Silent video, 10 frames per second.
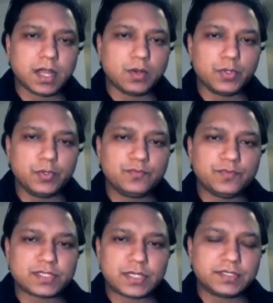how do you
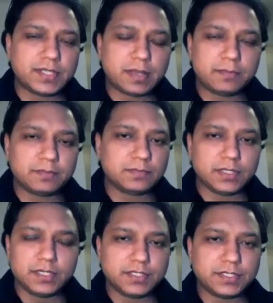facilitate them
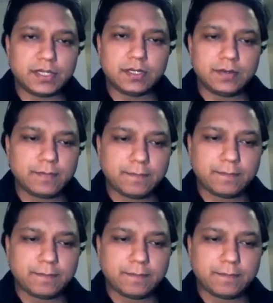in detail?